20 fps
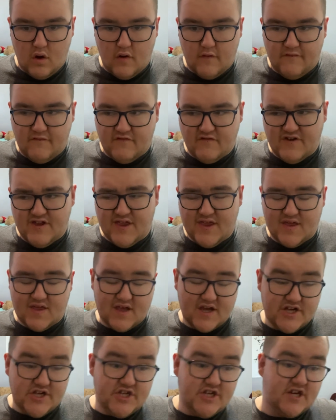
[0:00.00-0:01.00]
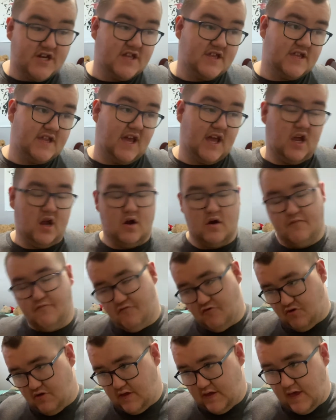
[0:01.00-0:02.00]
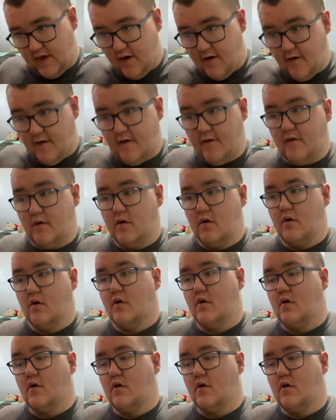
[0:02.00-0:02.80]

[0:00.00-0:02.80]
Felicity's like, she can take care of herself.